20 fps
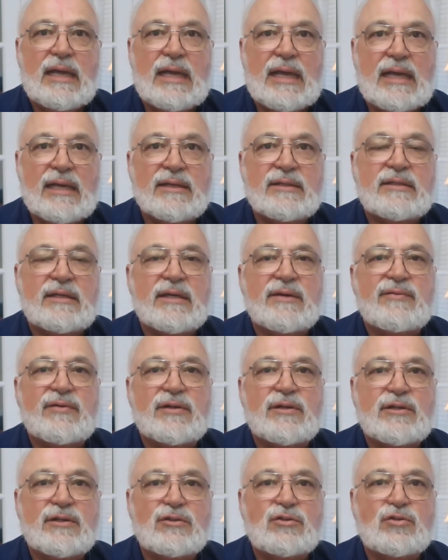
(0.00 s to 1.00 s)
He is
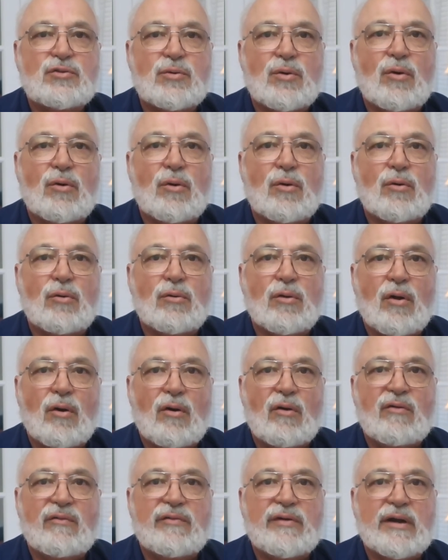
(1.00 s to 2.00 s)
given control
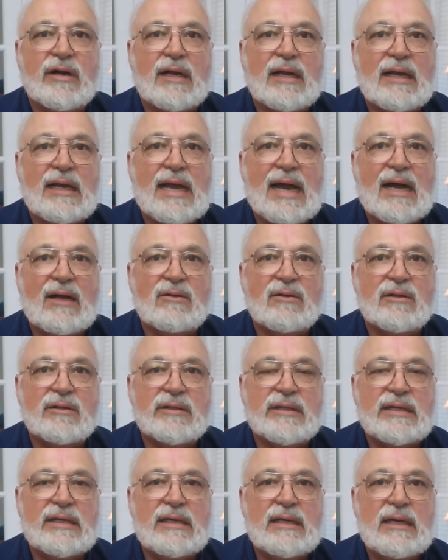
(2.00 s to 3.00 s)
over
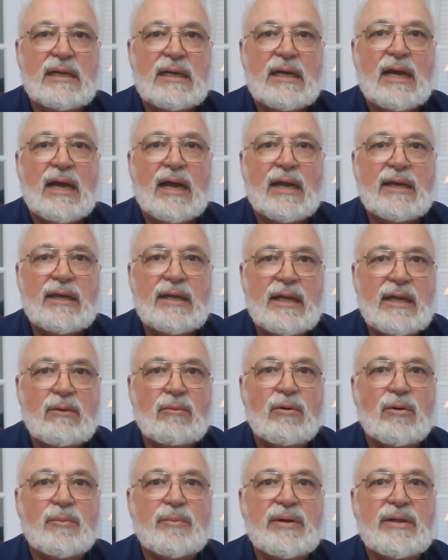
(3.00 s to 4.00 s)
Galilee, and he
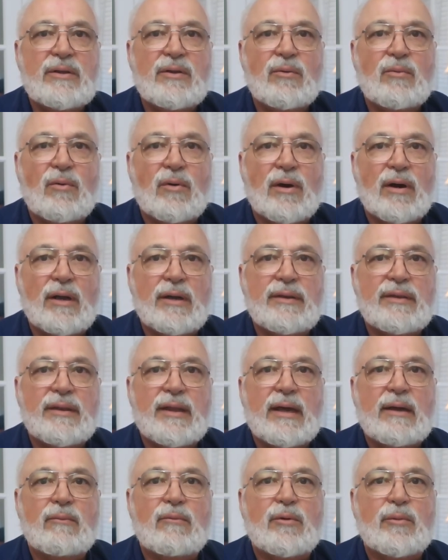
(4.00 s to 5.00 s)
will be the one
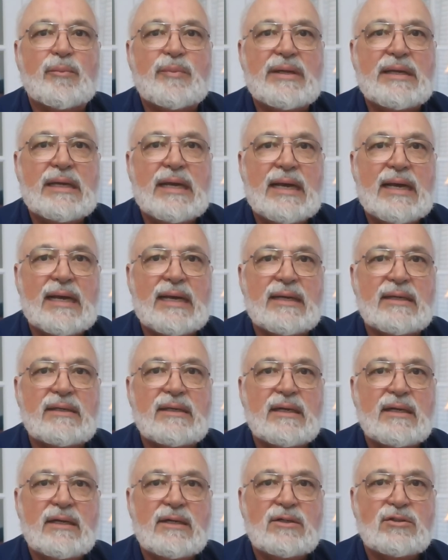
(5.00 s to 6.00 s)
that will
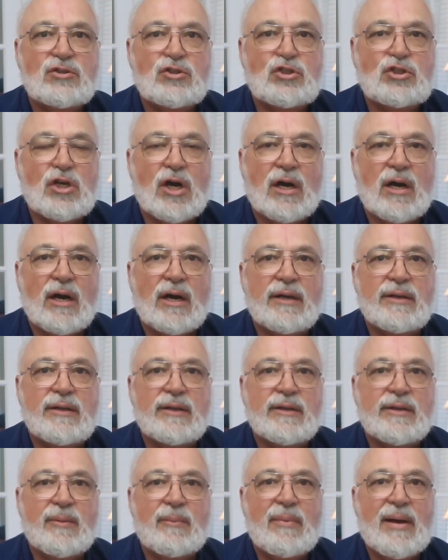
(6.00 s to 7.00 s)
behead
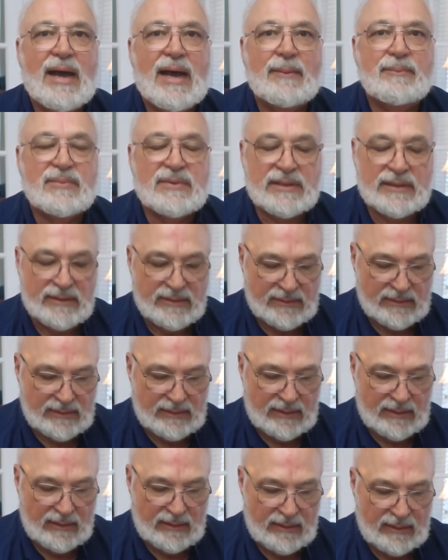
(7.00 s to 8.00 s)
John the
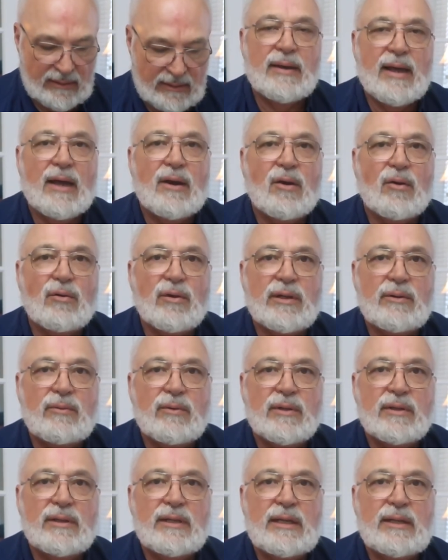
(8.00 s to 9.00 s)
Baptist. Not only
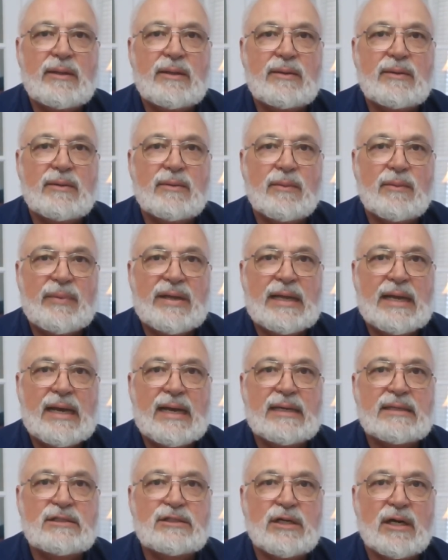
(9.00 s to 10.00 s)
will he
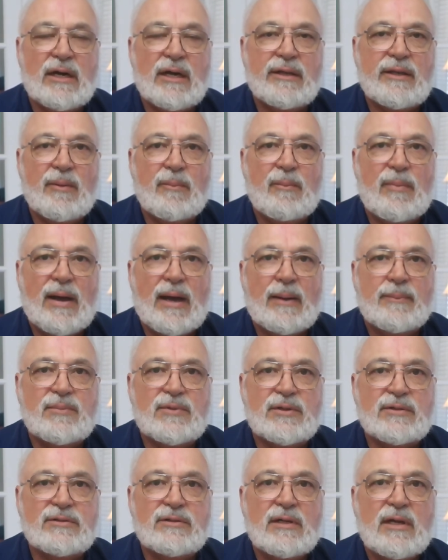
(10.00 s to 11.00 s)
behead John the
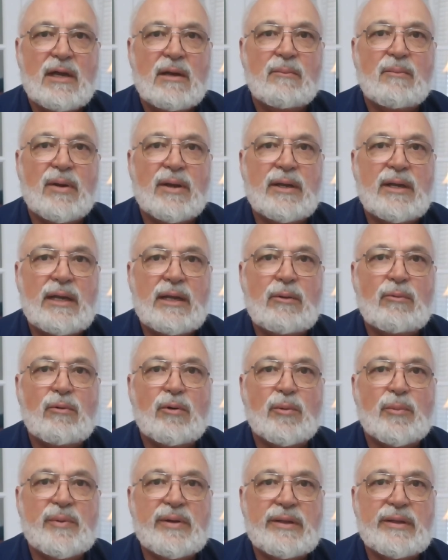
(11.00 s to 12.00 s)
Baptist, but he
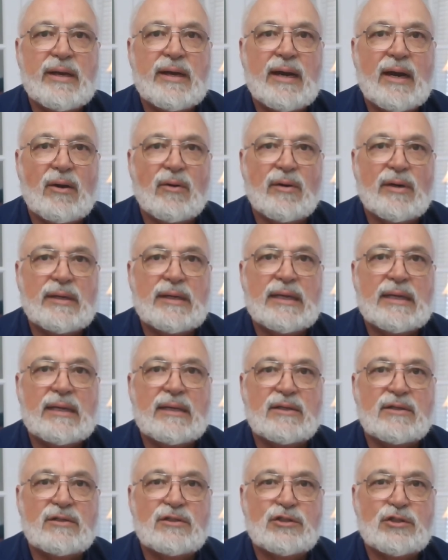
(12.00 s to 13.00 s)
will be the Herod
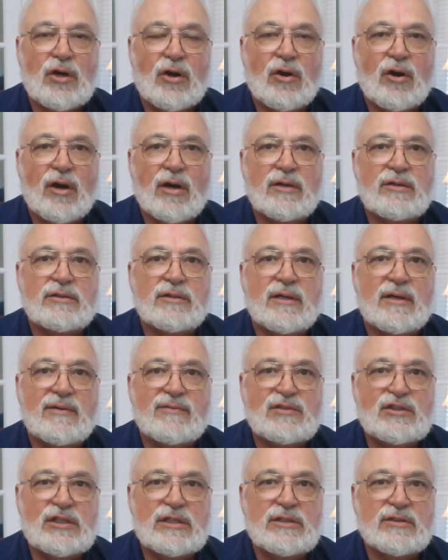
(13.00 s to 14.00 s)
in charge
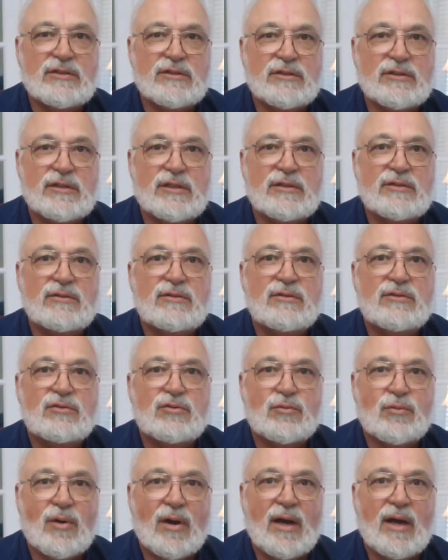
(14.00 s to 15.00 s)
of Jesus'
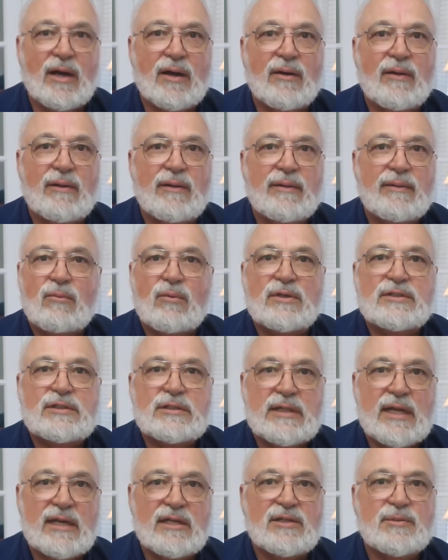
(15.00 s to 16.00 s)
trial,
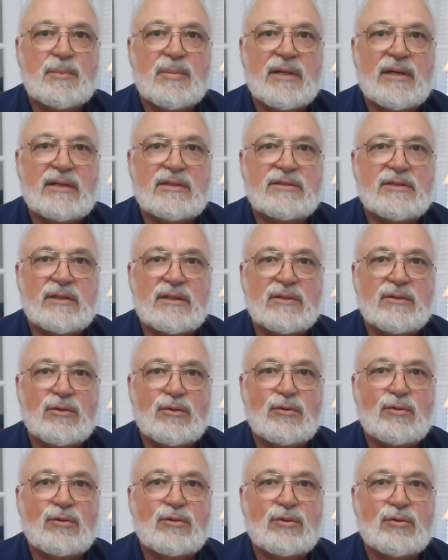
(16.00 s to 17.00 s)
which takes place in
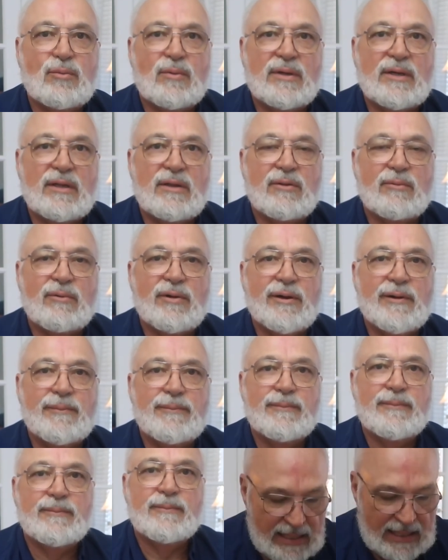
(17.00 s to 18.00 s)
Luke 23.
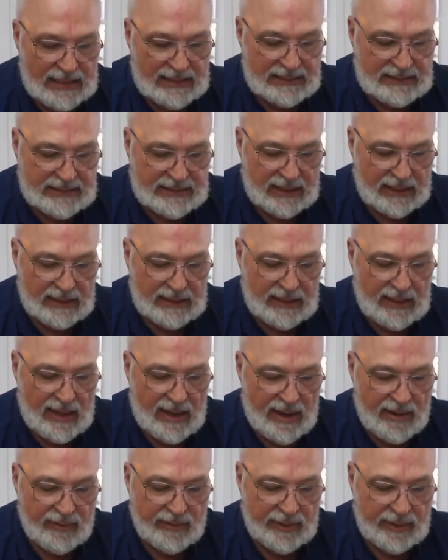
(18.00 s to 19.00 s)
His son,
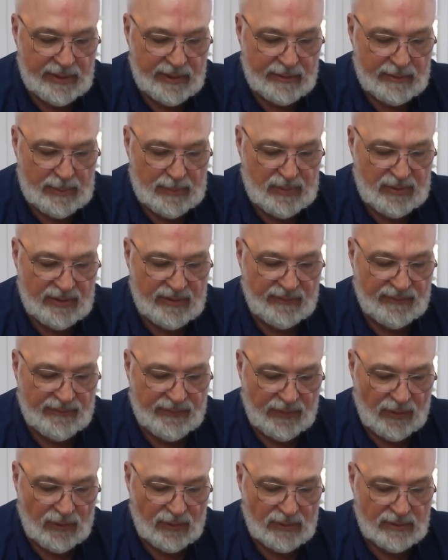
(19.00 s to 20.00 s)
Herod Agrippa
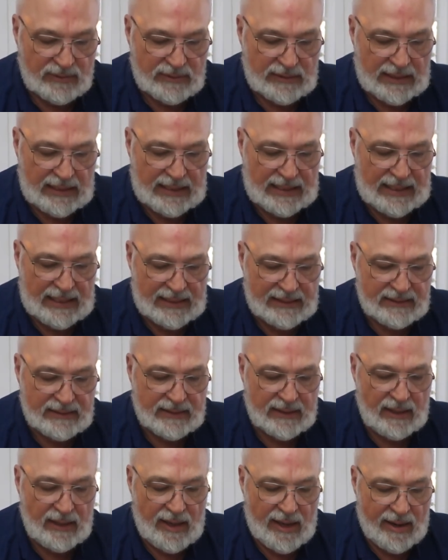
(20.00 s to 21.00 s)
I, is
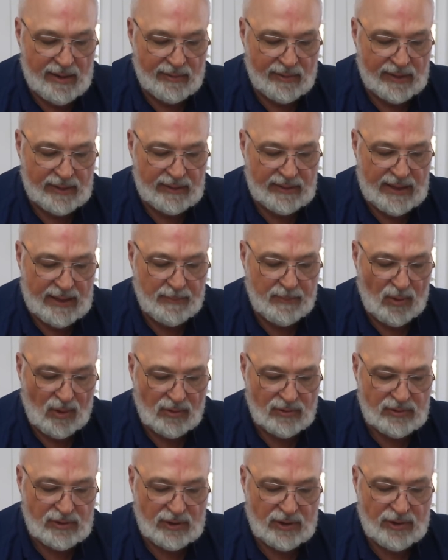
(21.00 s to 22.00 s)
the Herod that
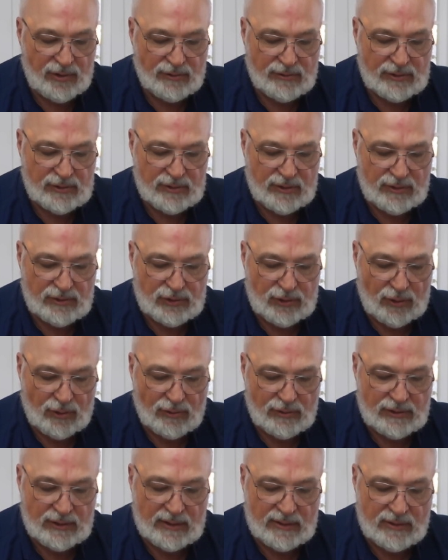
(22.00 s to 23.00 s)
persecutes the
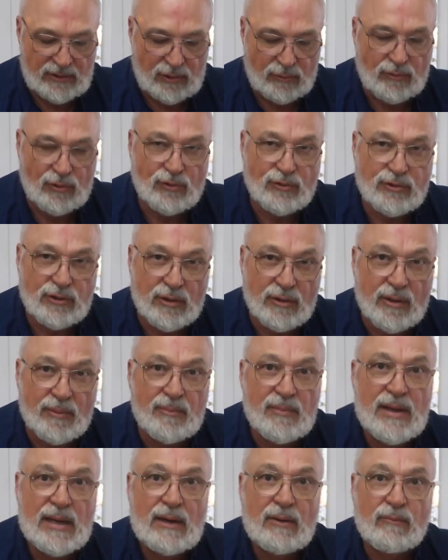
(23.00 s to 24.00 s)
church in
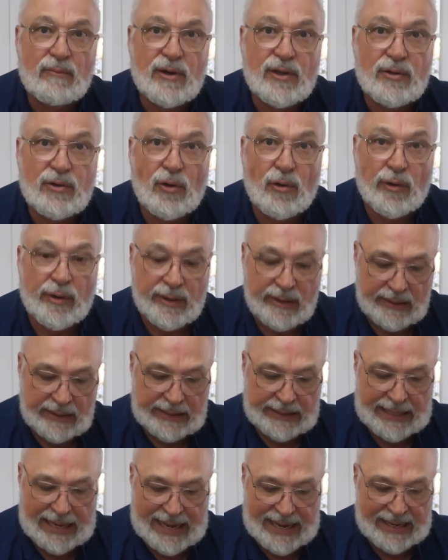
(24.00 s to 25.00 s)
Jerusalem, recorded
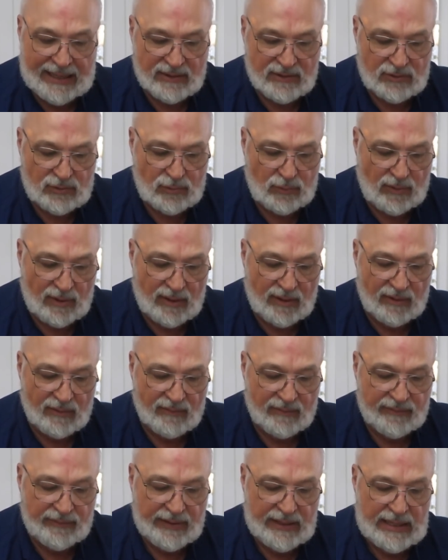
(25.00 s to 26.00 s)
in Acts
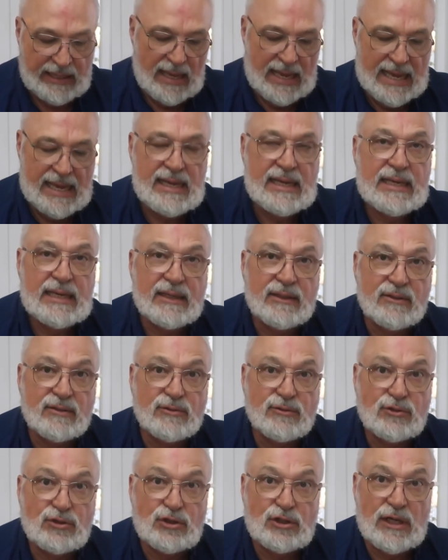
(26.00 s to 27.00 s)
12. He
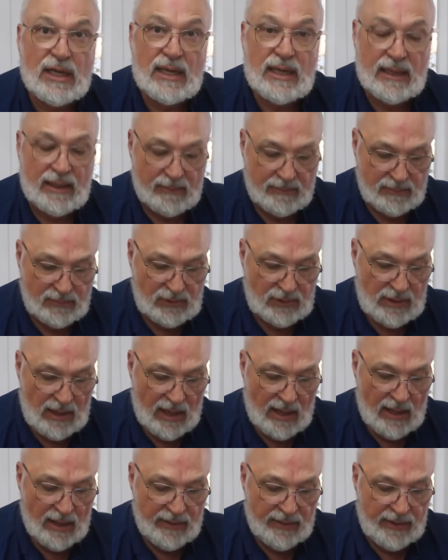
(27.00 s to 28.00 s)
kills James,
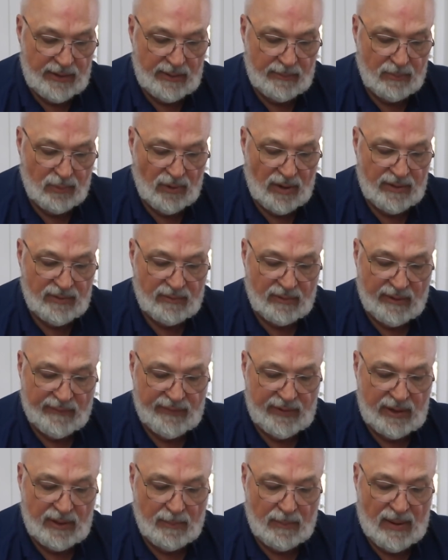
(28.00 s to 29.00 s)
the brother of
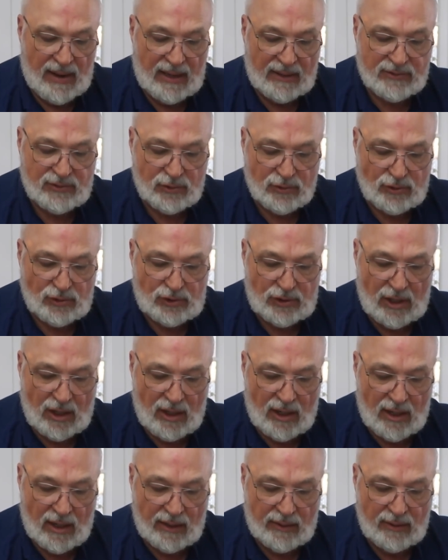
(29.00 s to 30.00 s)
the Apostle
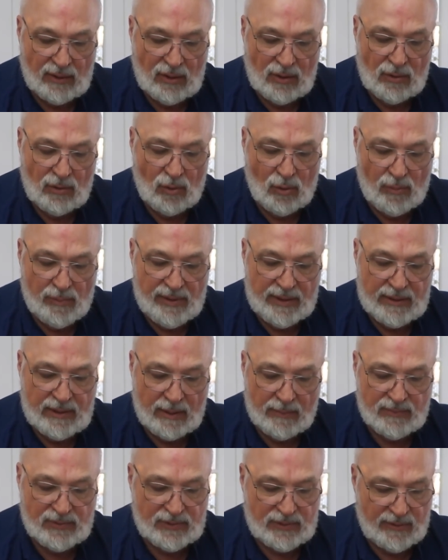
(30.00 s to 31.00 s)
John, who
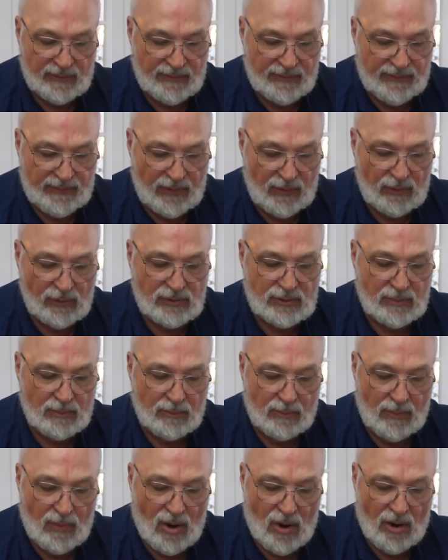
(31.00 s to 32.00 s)
becomes the first
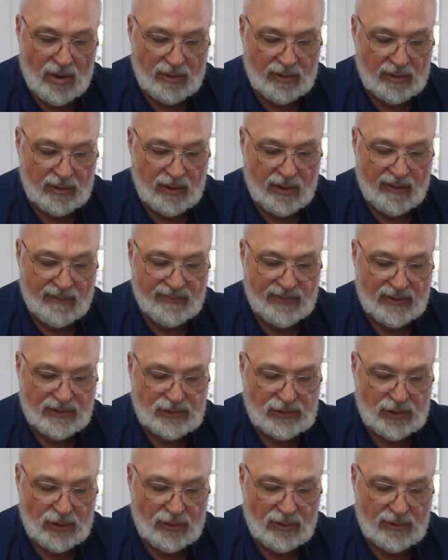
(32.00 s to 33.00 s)
martyr of the
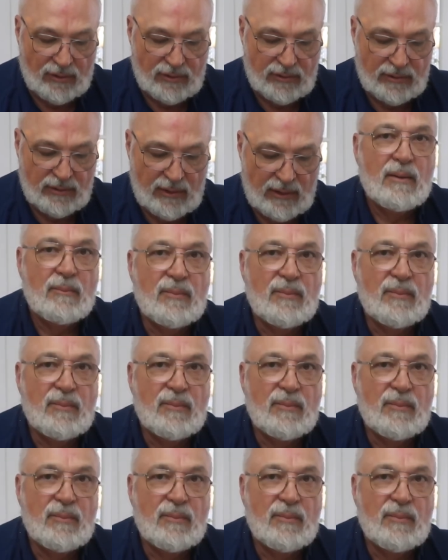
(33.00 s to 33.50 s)
church.